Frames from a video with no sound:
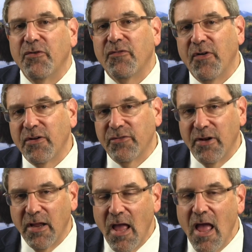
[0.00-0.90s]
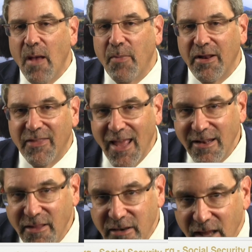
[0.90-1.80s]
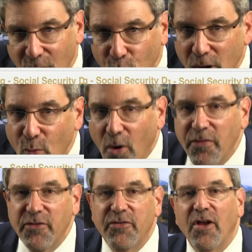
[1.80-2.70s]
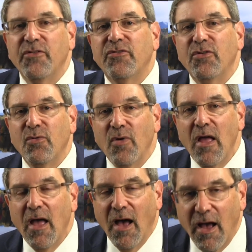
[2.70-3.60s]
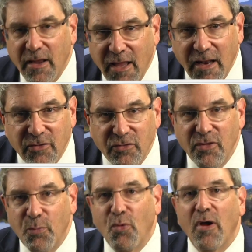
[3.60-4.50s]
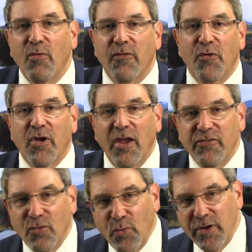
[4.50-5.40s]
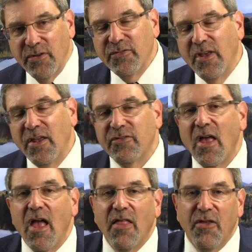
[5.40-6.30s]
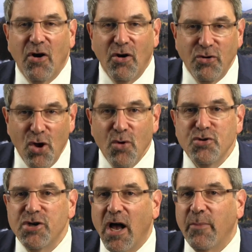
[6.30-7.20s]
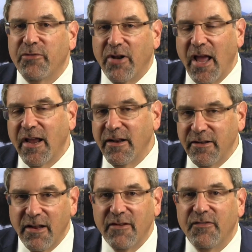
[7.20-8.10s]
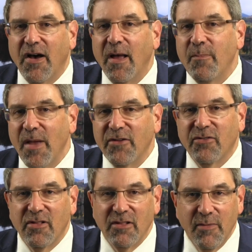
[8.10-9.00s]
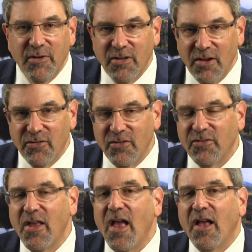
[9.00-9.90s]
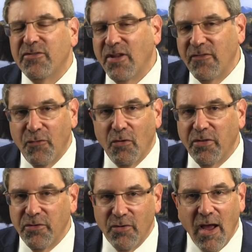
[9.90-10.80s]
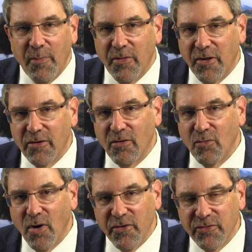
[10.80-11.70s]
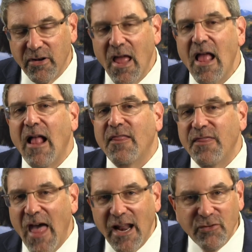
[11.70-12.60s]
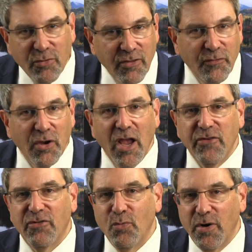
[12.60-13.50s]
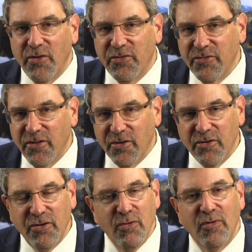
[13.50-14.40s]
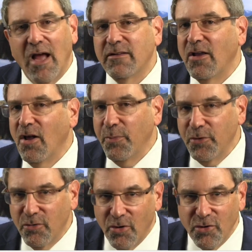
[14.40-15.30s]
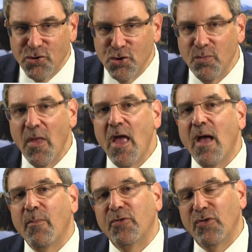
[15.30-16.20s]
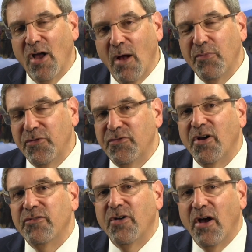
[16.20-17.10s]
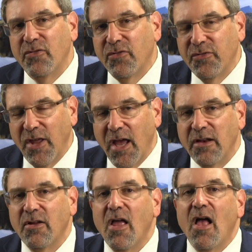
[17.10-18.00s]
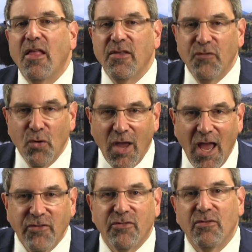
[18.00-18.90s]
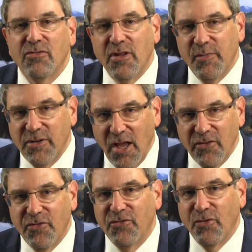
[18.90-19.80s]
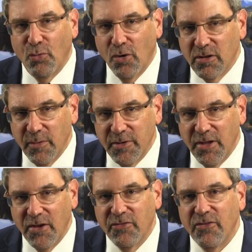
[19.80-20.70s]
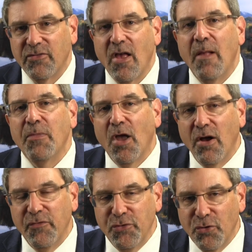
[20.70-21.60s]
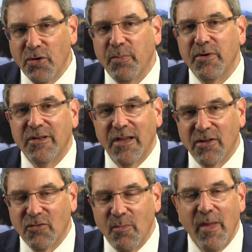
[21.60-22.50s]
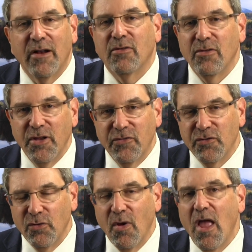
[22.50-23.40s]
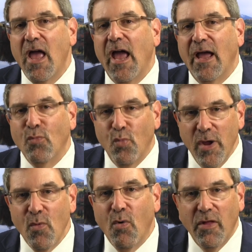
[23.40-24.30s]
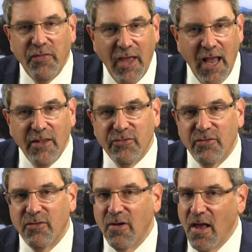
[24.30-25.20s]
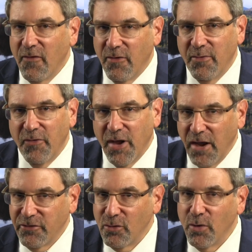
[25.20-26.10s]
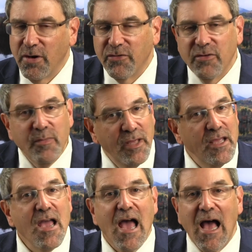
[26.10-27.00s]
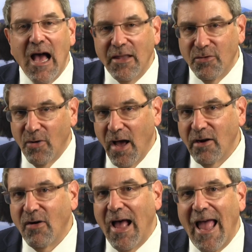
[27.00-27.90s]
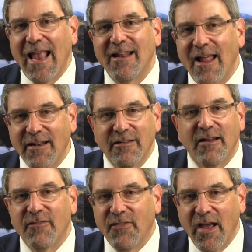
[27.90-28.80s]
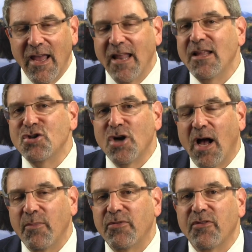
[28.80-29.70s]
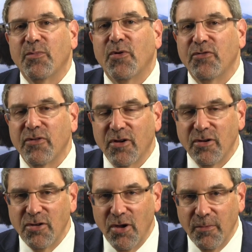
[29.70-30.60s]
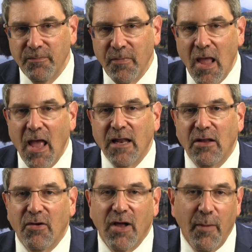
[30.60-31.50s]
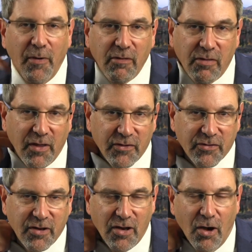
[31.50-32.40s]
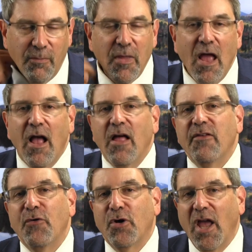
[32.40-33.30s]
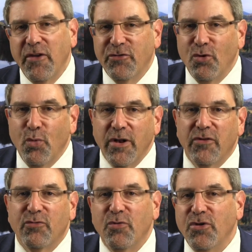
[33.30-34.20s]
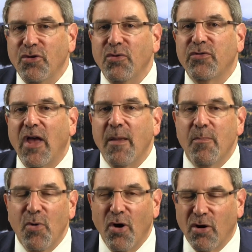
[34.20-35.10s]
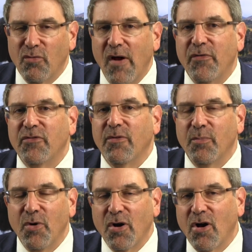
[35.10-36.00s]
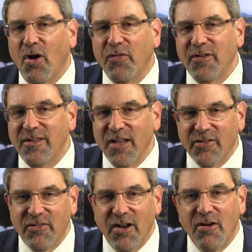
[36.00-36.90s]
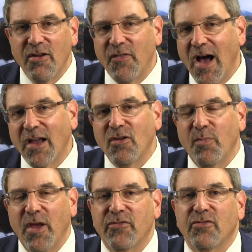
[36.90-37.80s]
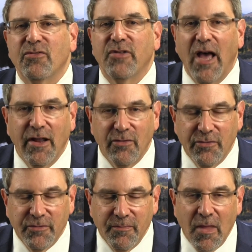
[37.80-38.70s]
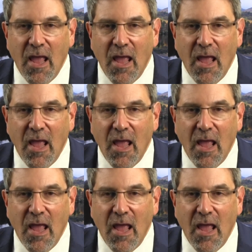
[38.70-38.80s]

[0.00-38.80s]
of your functioning. But at the end of the day, we want the judge to get to the point where the vocational witness says there are no jobs that I can identify based on the limitations set forth in your hypothetical question. That is what the vocational witness is there to do, not to help you or hurt you, but to help the judge understand the vocational limitations, the work limitations of your particular medical issue. And we want the answer from the vocational witness to be, Your Honor, I cannot identify any jobs this person can do. Now, a couple other things to know. The vocational witness will use a book, reference a book called the Dictionary of Occupational Titles.